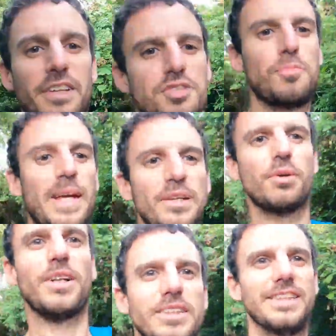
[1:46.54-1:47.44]
the speed
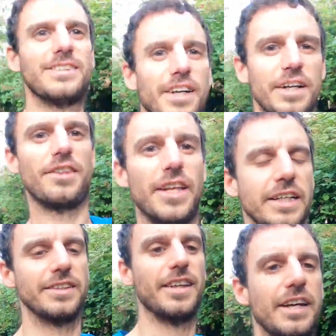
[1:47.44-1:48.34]
quality side of
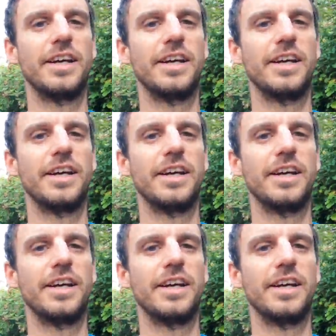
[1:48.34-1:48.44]
things